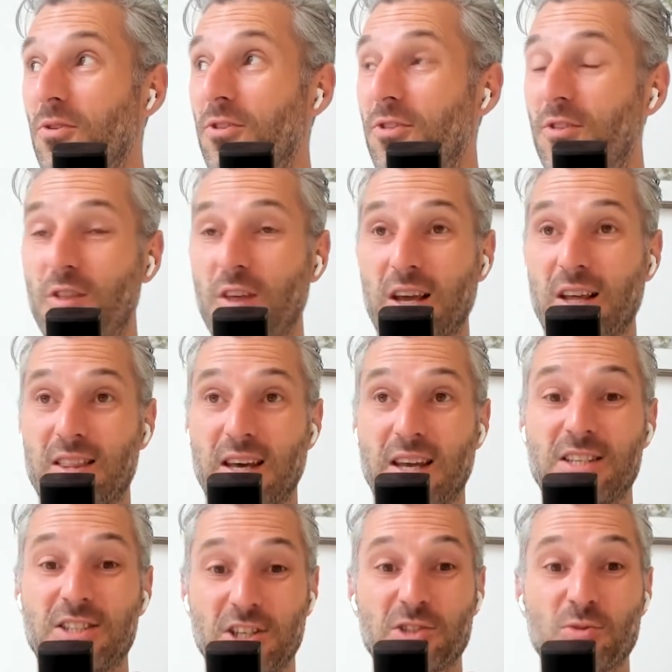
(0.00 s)
think that
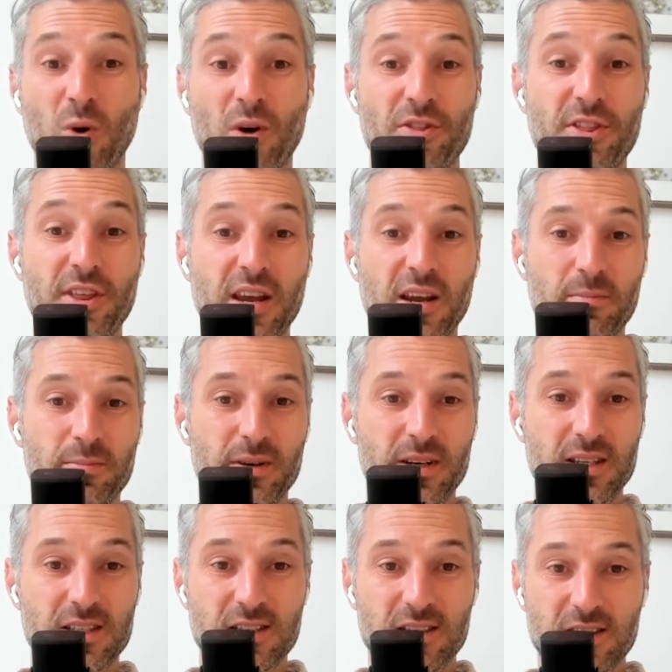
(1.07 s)
it's just one thing, but
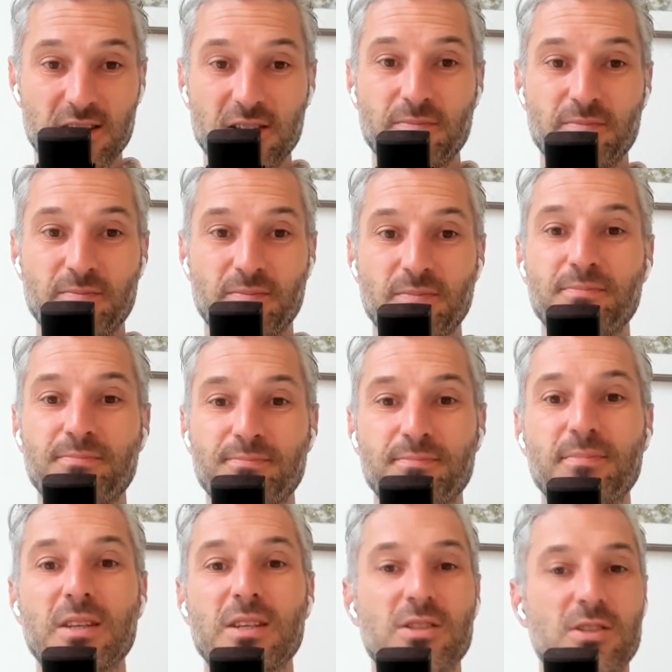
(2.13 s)
it's
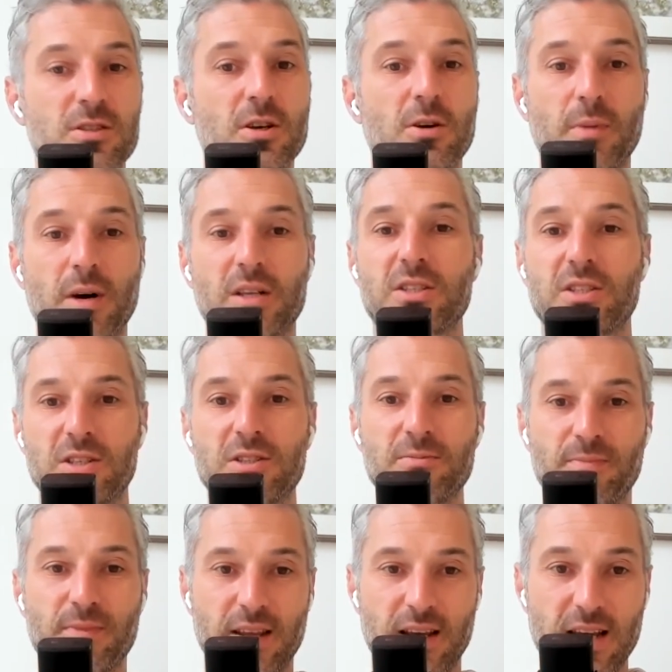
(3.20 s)
so much
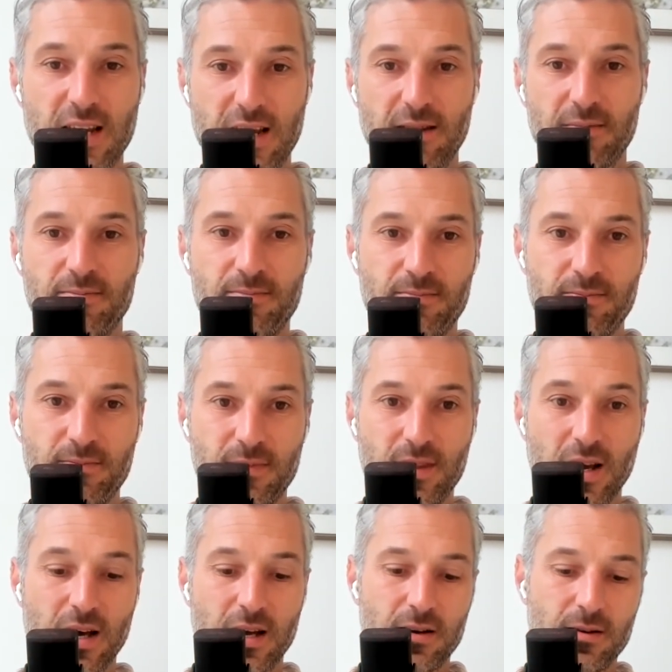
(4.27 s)
in it
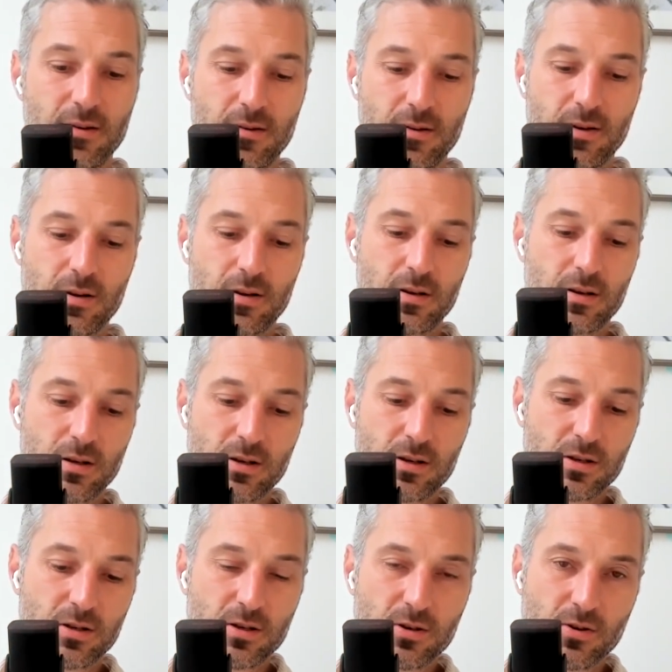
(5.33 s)
that
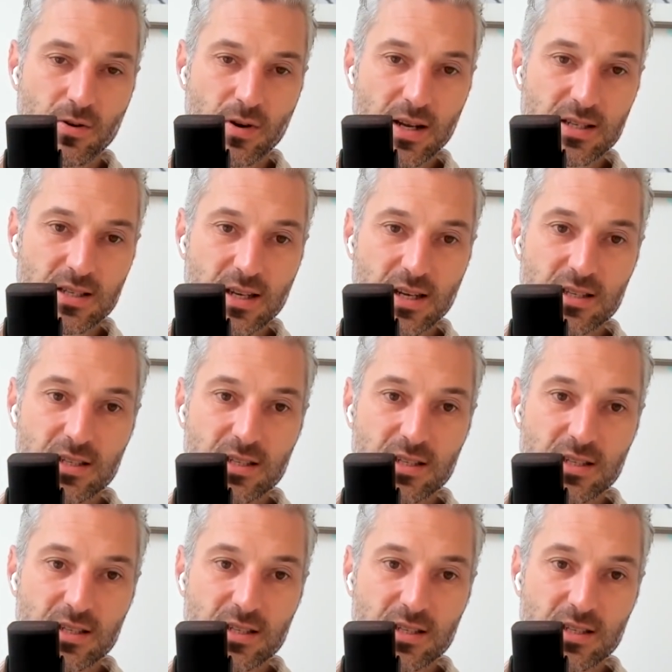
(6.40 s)
creates that